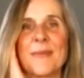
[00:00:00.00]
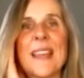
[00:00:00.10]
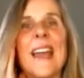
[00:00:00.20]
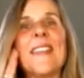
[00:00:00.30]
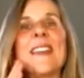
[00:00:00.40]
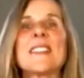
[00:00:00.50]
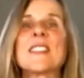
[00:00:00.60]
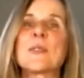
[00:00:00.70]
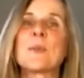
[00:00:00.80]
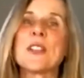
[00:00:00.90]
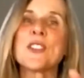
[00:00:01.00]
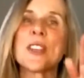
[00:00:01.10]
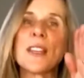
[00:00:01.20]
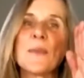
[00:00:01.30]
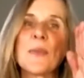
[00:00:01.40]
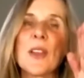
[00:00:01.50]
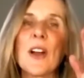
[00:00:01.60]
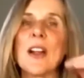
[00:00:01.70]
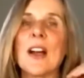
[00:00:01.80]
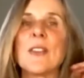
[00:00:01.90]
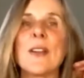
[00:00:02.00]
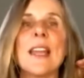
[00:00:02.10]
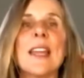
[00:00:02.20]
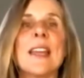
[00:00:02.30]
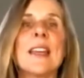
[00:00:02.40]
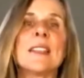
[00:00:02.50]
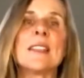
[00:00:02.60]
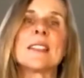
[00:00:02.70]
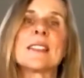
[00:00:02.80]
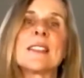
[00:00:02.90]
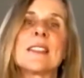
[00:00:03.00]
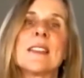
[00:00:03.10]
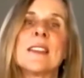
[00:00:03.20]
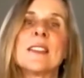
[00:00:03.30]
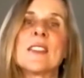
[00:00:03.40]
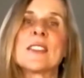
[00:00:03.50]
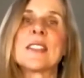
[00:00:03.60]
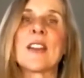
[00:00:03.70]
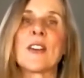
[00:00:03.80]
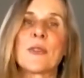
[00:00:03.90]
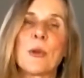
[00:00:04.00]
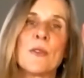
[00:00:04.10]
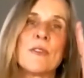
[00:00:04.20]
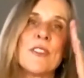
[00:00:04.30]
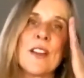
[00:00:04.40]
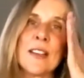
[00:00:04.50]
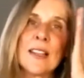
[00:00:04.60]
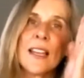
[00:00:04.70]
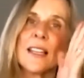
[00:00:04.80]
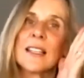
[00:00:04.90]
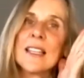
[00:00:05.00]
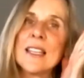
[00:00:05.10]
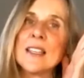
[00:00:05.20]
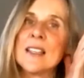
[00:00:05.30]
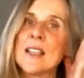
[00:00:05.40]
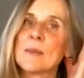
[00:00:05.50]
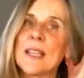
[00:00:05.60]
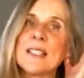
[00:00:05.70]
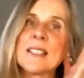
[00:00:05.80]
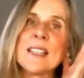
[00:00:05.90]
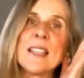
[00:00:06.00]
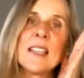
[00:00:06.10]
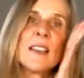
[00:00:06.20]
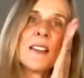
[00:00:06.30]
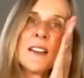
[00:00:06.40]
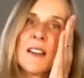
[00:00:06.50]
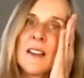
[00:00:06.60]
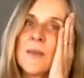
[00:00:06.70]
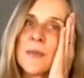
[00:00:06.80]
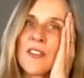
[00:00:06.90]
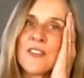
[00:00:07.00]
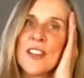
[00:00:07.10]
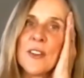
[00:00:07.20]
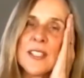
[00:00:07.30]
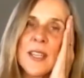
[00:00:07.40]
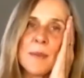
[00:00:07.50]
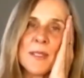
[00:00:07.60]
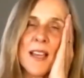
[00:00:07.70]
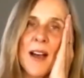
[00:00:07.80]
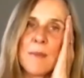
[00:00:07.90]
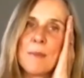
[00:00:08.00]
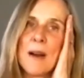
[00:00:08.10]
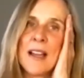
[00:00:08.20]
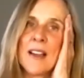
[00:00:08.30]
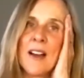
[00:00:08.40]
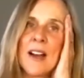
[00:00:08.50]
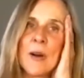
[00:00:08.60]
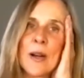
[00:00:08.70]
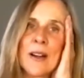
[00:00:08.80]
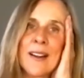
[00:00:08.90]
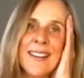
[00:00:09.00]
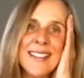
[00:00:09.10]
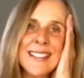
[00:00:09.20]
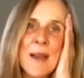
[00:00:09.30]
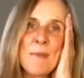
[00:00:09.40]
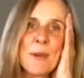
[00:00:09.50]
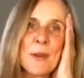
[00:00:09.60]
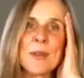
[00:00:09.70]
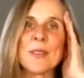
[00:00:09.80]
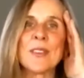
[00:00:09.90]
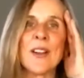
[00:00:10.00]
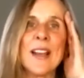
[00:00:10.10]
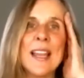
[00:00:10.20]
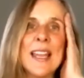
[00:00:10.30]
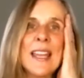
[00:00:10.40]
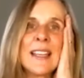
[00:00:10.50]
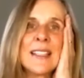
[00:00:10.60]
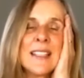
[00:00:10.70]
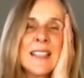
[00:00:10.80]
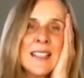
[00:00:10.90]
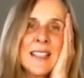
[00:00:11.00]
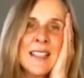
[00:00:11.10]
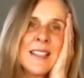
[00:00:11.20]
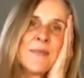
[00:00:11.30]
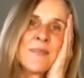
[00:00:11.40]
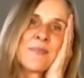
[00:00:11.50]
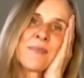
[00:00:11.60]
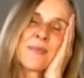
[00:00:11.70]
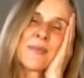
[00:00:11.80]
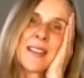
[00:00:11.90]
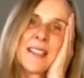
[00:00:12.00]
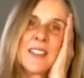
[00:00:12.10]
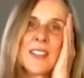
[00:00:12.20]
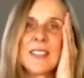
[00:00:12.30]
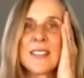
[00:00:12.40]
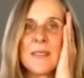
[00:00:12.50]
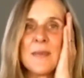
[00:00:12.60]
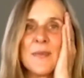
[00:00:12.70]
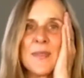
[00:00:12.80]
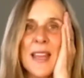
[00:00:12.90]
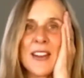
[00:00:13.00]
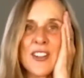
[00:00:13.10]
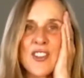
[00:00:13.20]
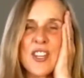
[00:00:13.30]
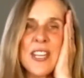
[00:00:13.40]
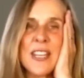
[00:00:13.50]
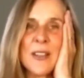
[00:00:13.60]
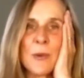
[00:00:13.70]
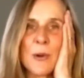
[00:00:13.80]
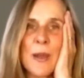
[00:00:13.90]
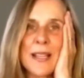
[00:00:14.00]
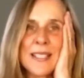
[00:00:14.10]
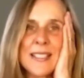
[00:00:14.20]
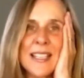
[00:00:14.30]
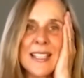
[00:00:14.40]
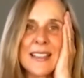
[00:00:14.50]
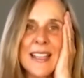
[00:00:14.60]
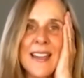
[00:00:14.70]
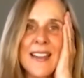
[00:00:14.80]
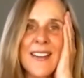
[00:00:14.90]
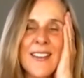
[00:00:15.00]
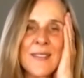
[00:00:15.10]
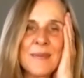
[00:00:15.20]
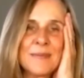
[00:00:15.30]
And then switching. Our other hand is just at our throat very lightly, placing our fingertips up by our temples. Our hand is just at our cheek. We're resting it there.